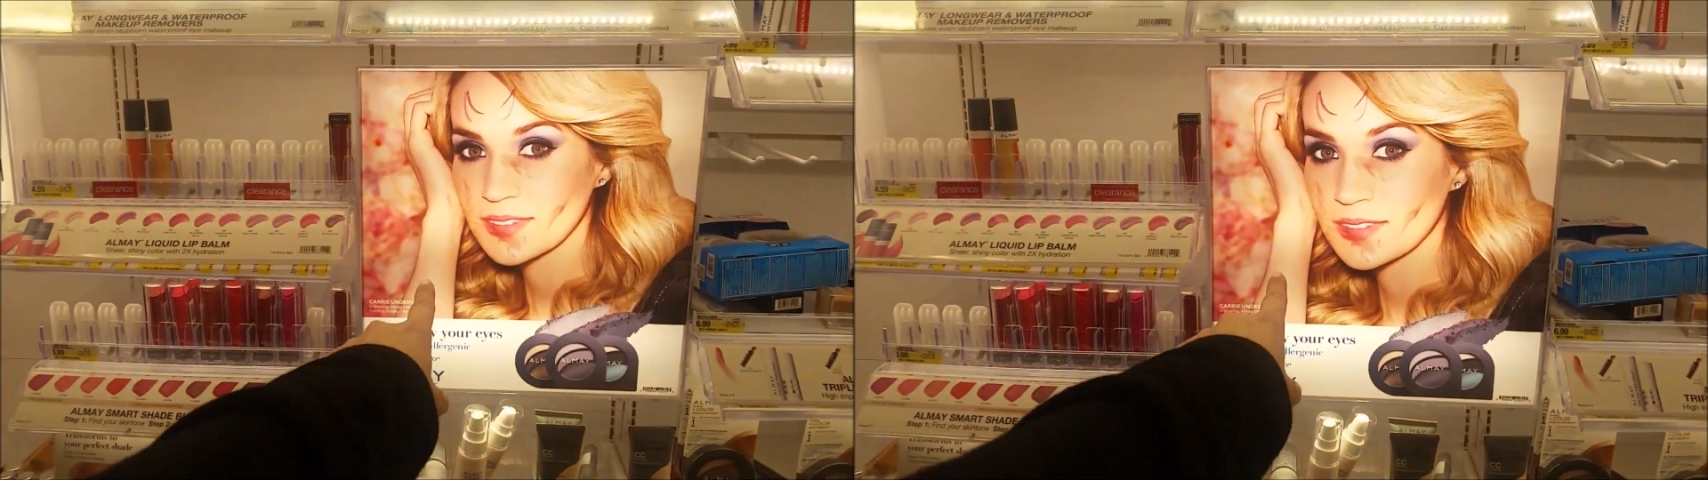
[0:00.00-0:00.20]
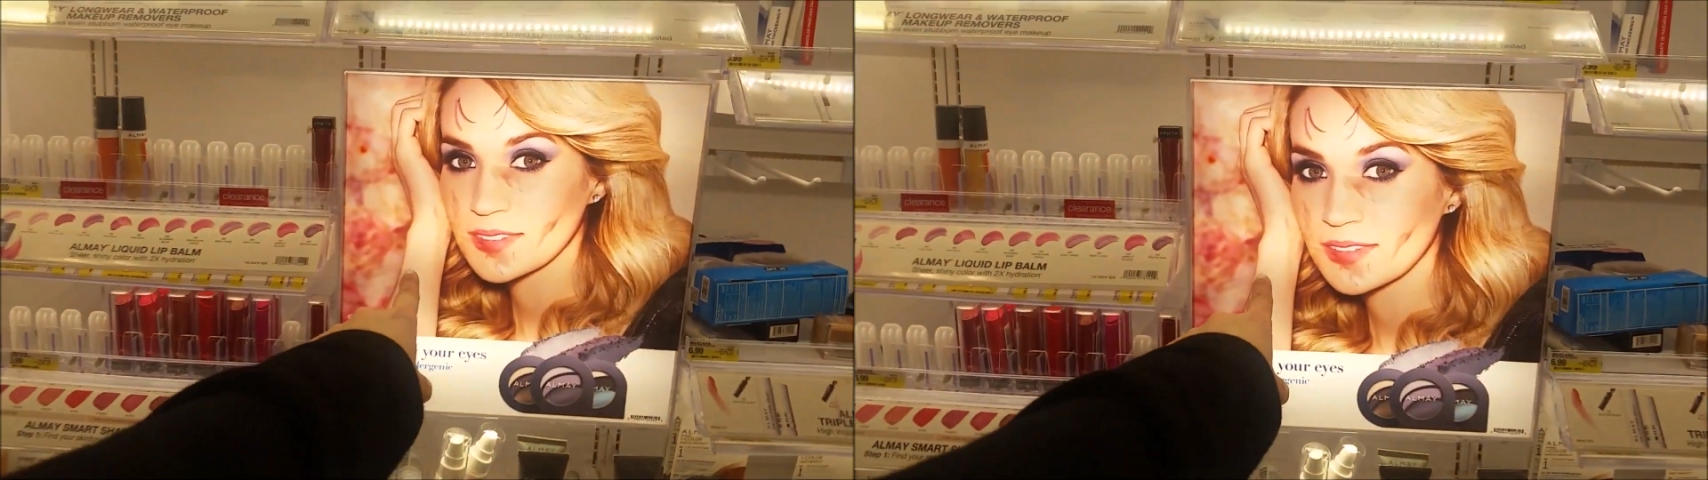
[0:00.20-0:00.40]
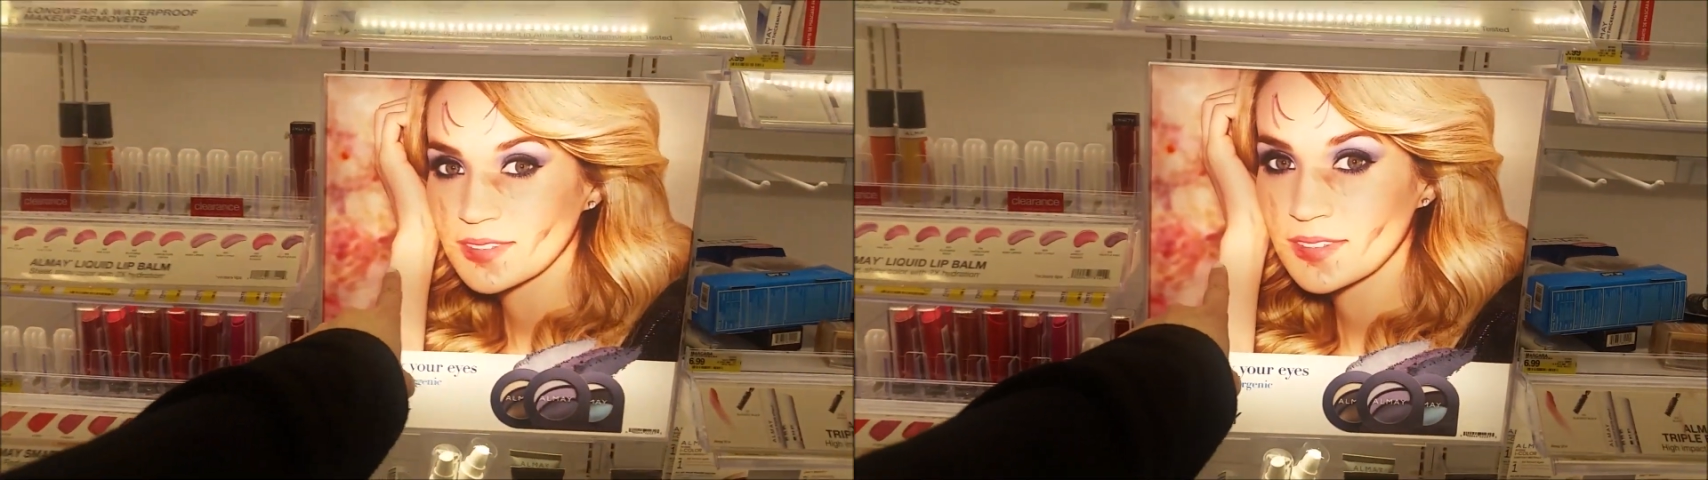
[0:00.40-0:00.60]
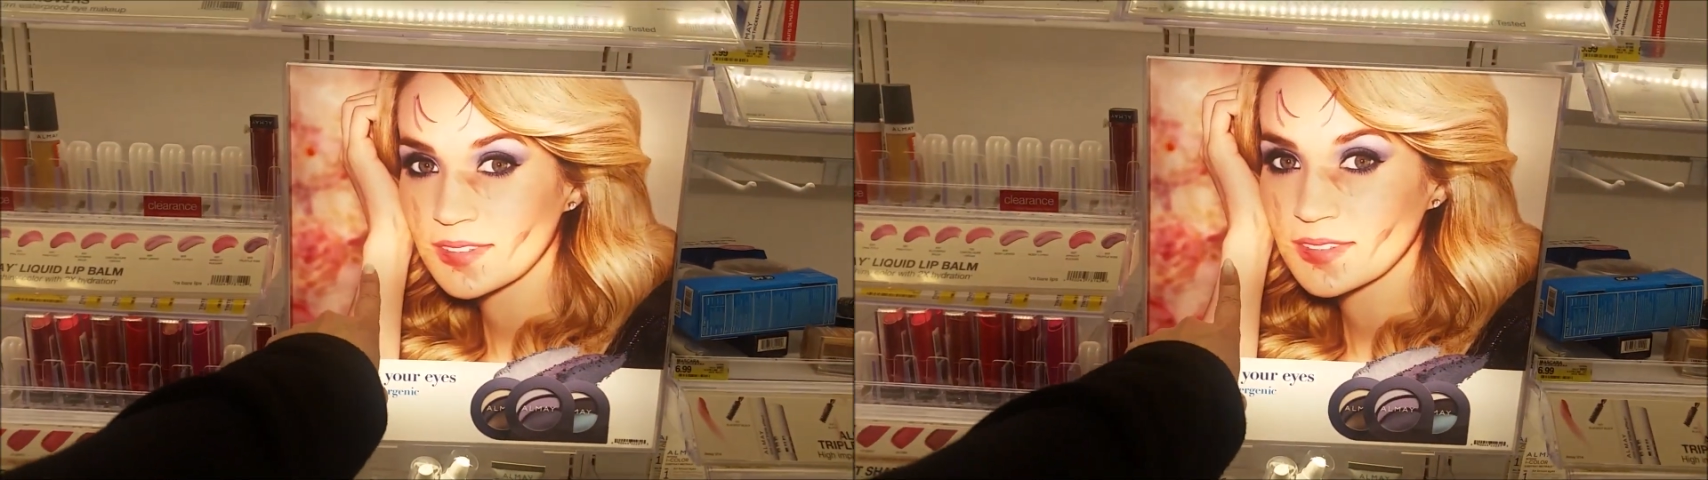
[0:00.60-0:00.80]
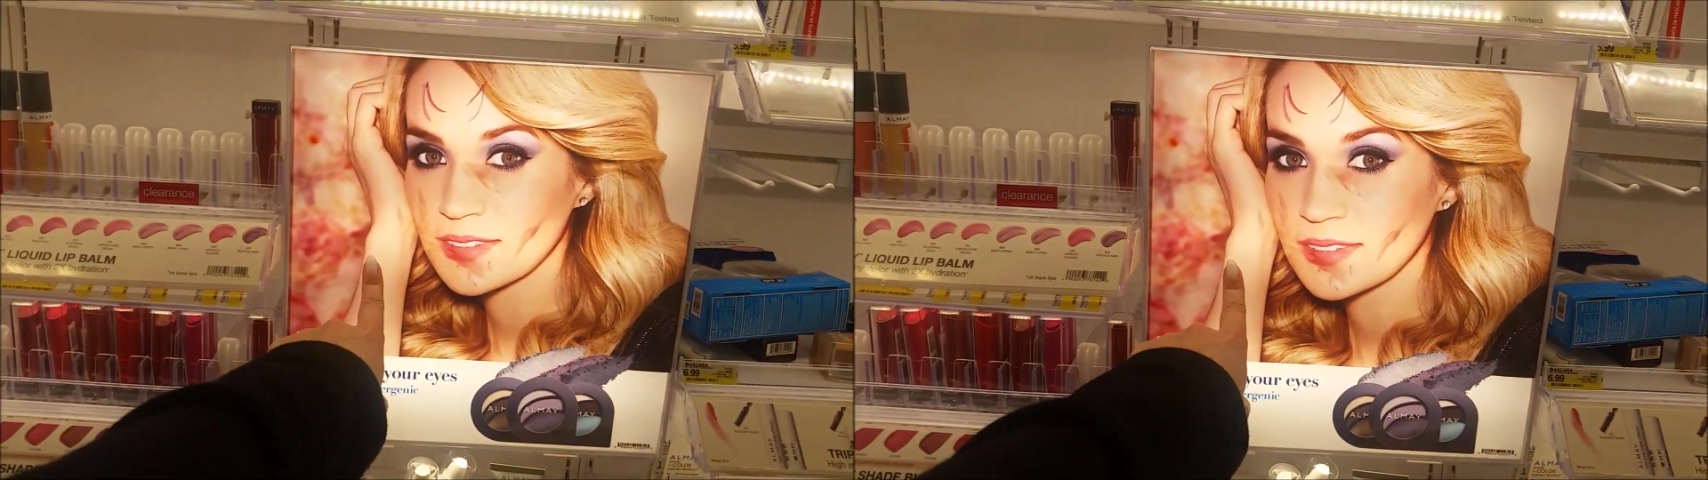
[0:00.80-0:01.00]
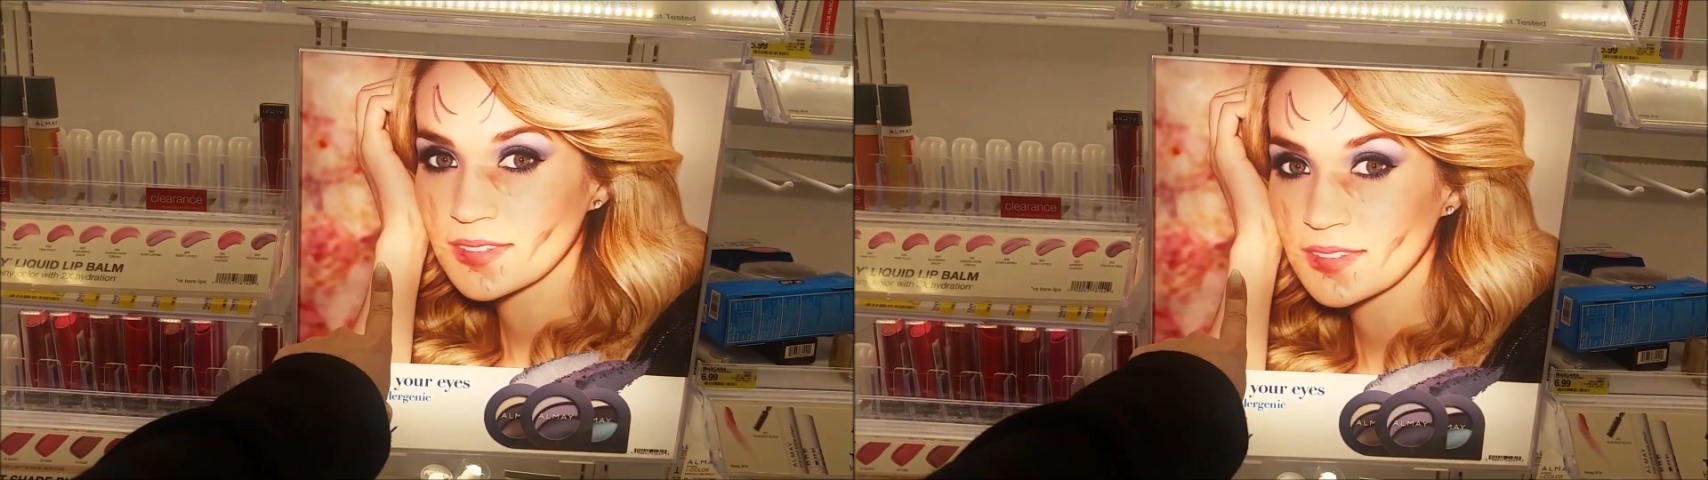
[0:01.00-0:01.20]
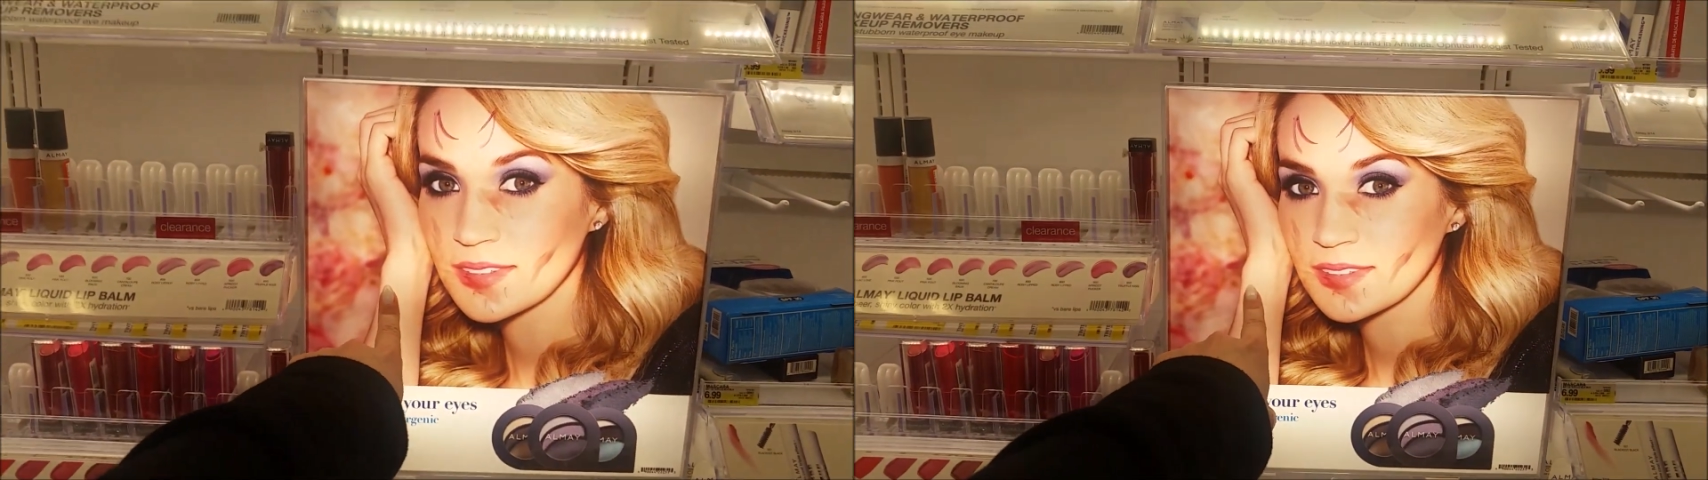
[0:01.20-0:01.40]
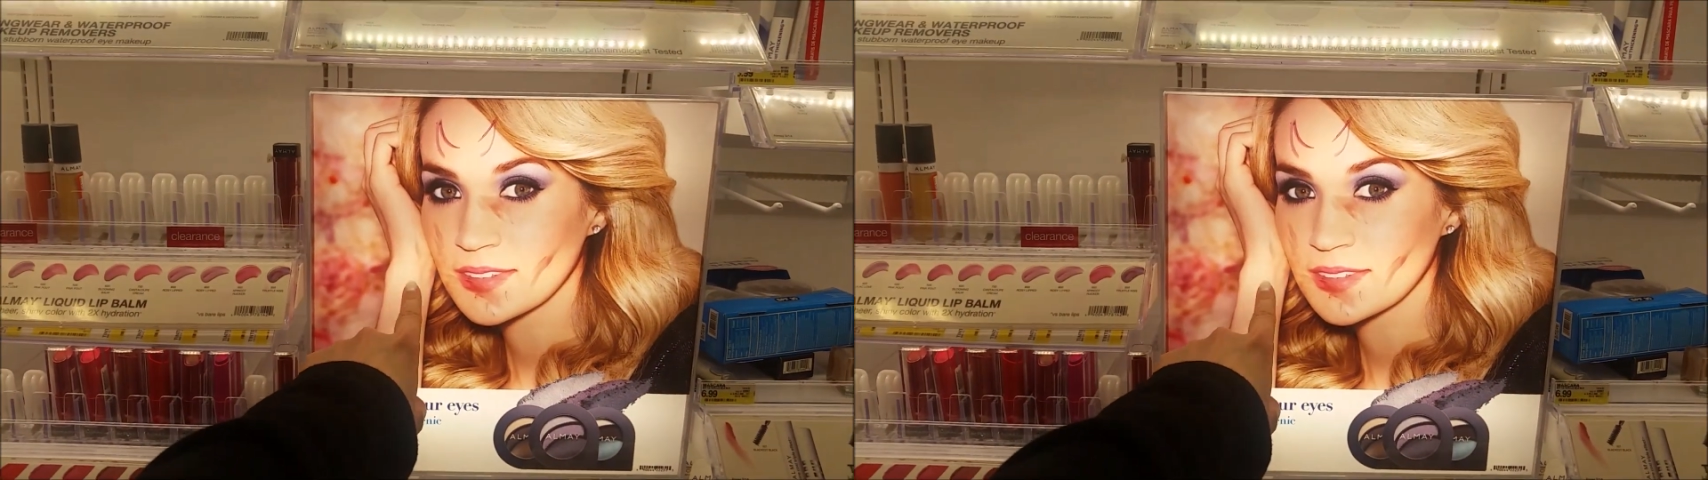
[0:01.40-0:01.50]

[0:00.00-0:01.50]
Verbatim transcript: walks over and says, Hey, look, it's you.